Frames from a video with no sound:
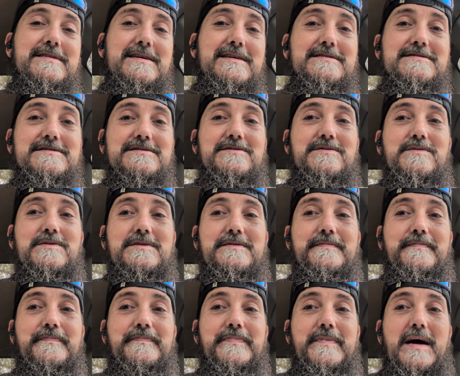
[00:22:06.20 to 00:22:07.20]
things in the world.
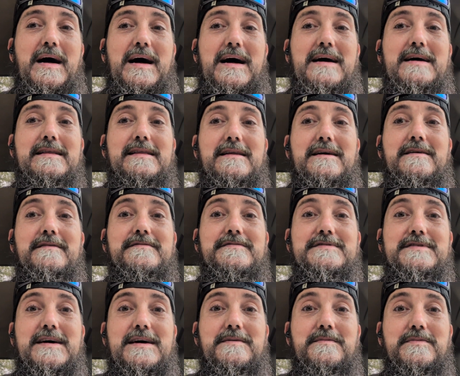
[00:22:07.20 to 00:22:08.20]
I love
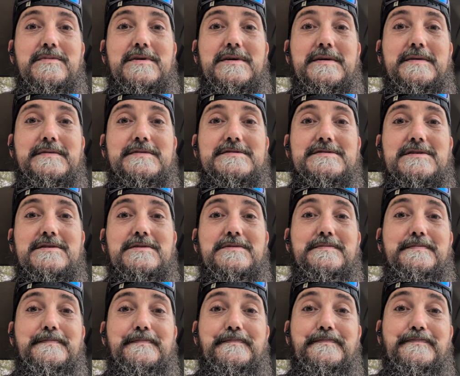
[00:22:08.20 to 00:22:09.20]
skateboarding. So,
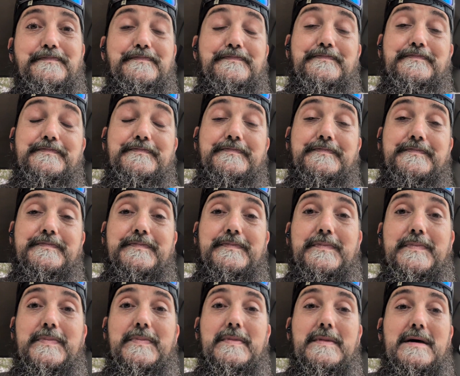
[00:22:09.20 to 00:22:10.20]

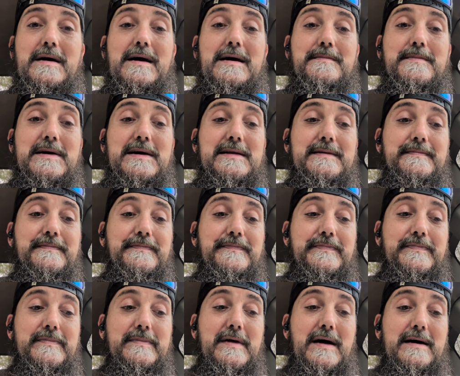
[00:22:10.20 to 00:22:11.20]
I mean,
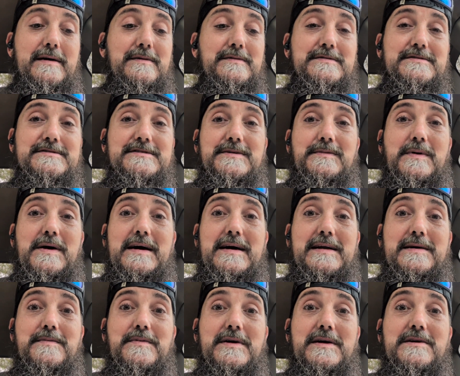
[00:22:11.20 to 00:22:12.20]
I don't see why
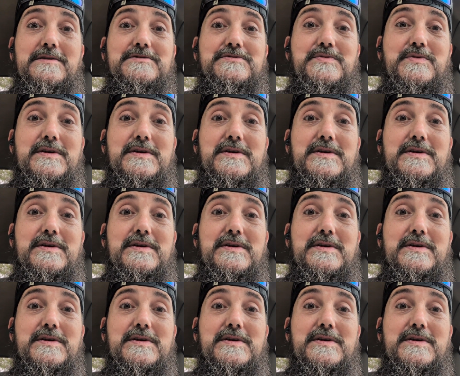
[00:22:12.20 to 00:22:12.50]
anyone else